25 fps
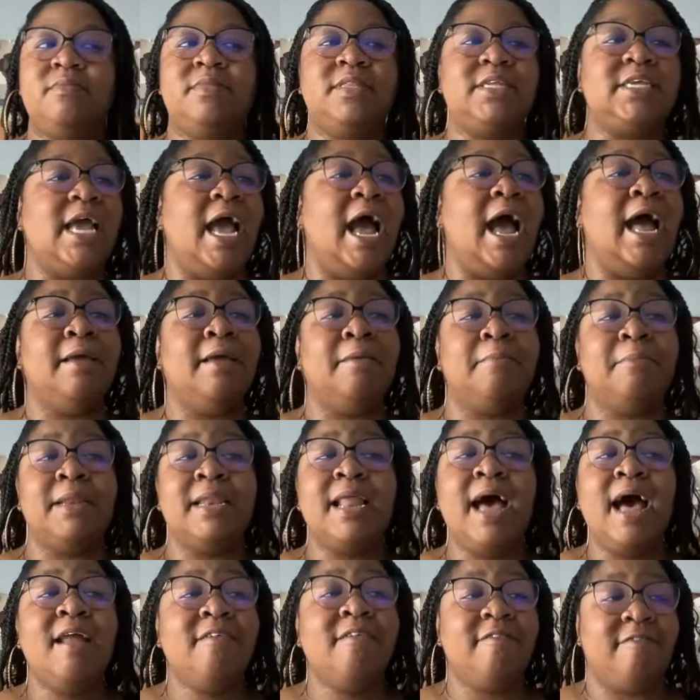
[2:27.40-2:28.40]
I am
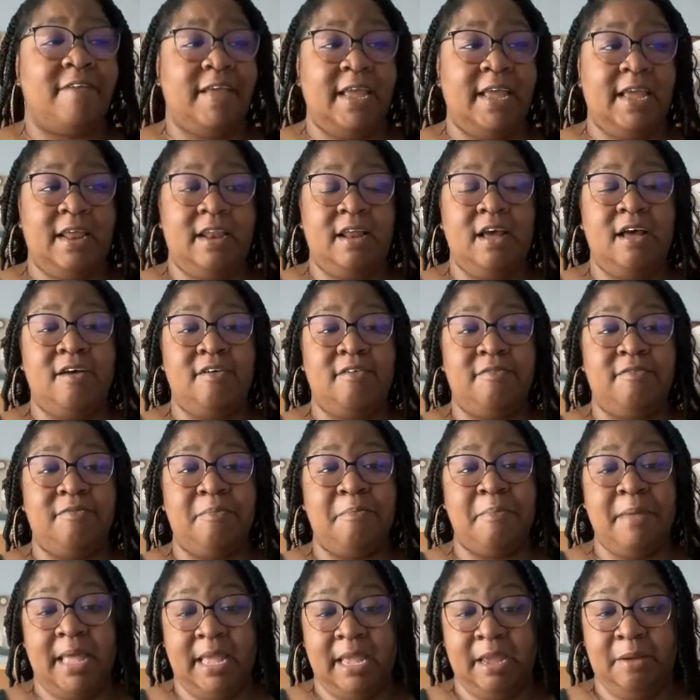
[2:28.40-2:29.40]
not a fan of
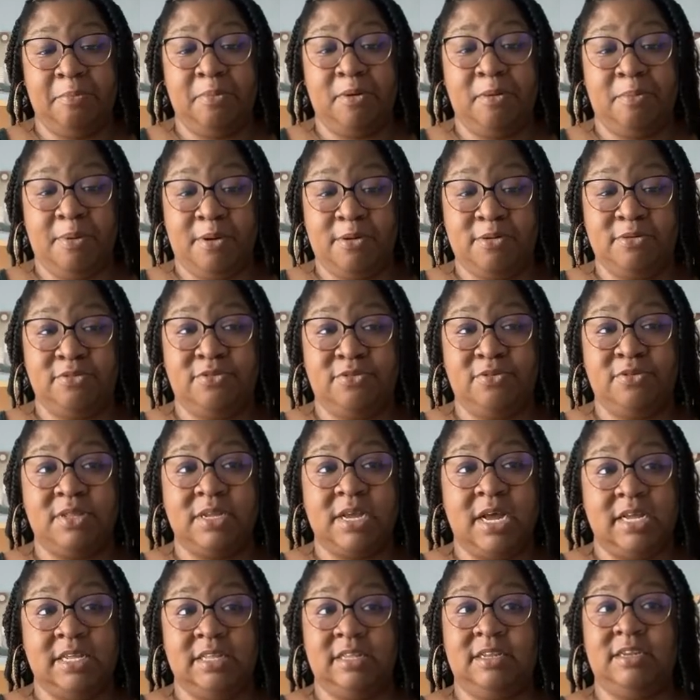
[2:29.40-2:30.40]
making proposals
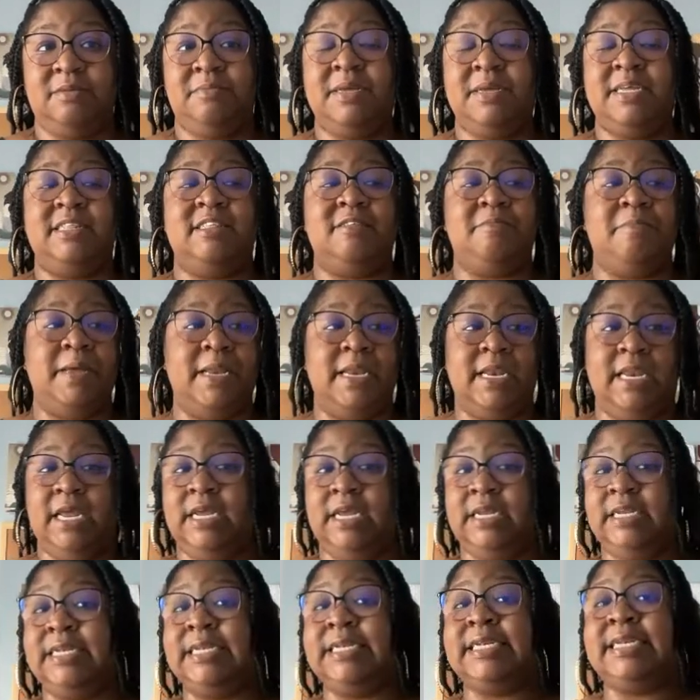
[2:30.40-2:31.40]
custom and
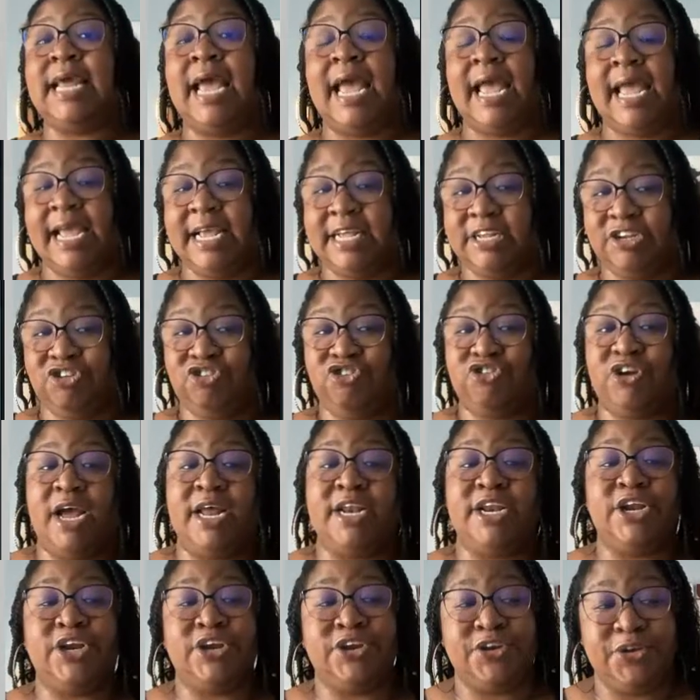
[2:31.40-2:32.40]
spending days trying
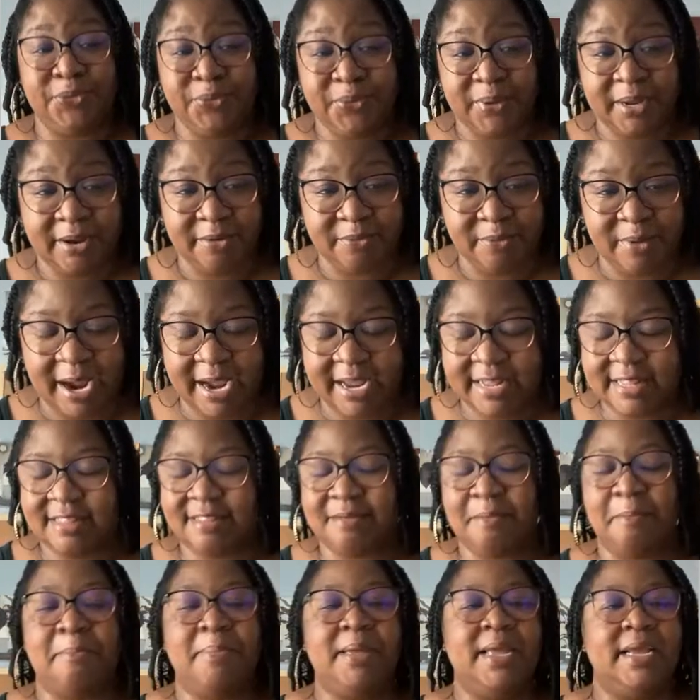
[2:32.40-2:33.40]
to do it, right? It's a
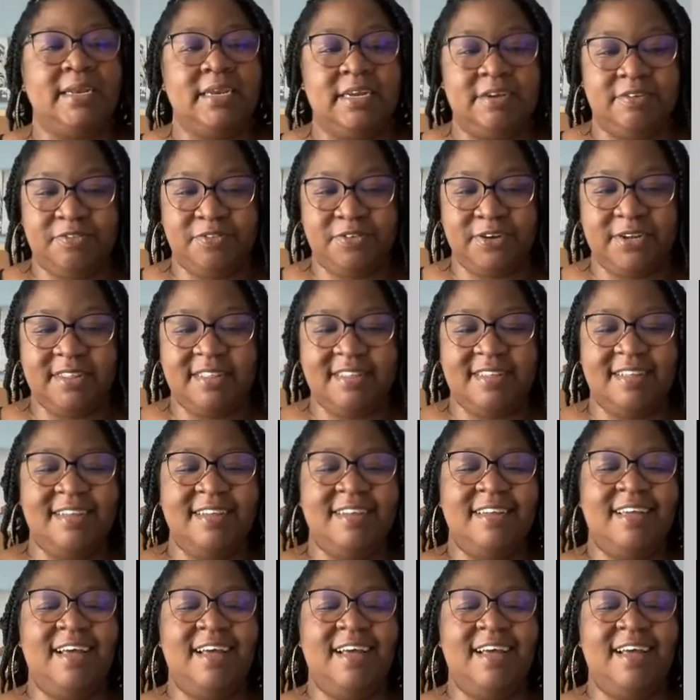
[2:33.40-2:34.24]
big difference.